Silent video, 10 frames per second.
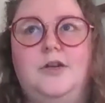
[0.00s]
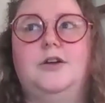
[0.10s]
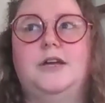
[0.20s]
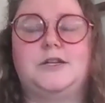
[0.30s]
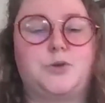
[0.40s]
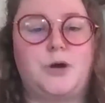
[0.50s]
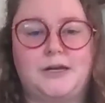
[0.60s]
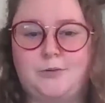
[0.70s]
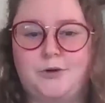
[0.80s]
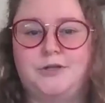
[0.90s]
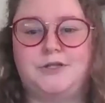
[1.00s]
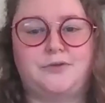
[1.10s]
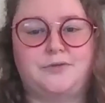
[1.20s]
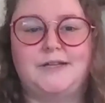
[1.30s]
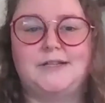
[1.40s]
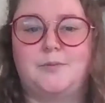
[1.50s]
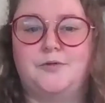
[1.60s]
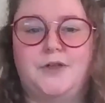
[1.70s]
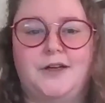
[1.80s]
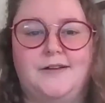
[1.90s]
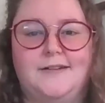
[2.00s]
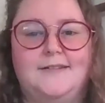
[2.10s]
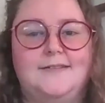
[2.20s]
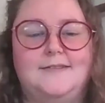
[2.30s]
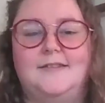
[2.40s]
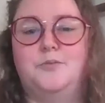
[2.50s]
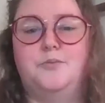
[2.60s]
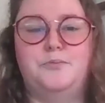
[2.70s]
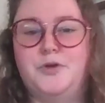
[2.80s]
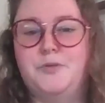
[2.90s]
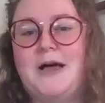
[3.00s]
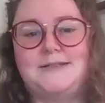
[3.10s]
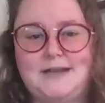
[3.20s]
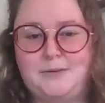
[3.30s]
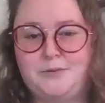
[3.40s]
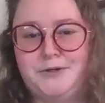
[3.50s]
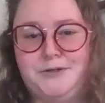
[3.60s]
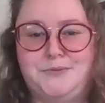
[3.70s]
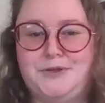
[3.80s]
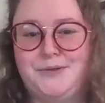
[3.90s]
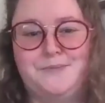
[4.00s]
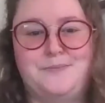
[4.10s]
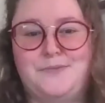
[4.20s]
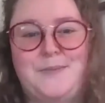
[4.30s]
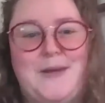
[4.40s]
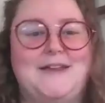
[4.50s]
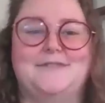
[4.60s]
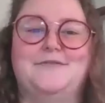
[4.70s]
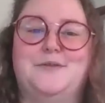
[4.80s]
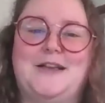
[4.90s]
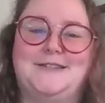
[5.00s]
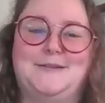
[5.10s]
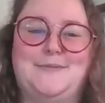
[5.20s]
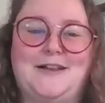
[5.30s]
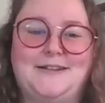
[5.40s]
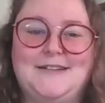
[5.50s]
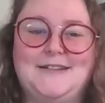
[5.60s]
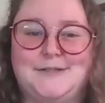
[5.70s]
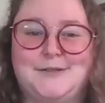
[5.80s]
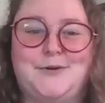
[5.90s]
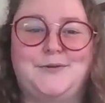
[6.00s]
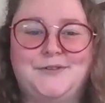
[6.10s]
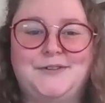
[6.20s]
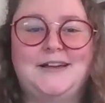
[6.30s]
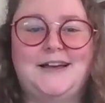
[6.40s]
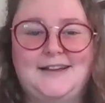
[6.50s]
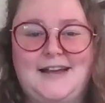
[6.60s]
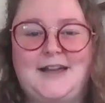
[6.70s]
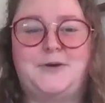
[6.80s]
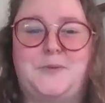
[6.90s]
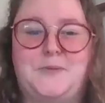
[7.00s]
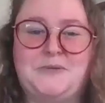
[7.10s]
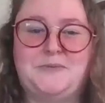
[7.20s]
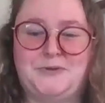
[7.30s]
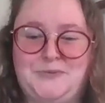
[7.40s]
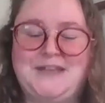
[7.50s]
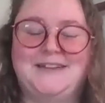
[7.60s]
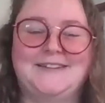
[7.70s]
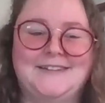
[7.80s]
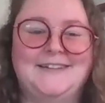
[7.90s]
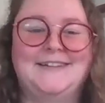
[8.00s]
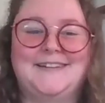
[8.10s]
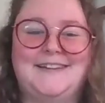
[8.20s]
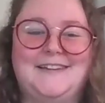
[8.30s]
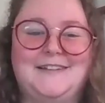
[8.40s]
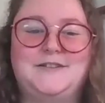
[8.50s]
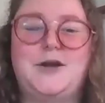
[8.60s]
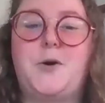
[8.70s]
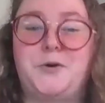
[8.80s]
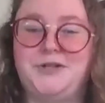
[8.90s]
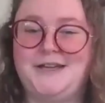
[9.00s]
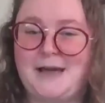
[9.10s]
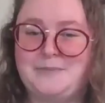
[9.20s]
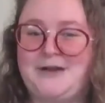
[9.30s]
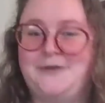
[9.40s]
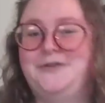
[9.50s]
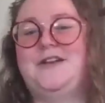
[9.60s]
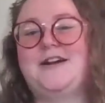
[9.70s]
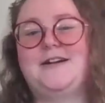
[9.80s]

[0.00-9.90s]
the historic neighborhoods are really some of the best neighborhoods with many of the best amenities. So I don't want people to be totally kept out of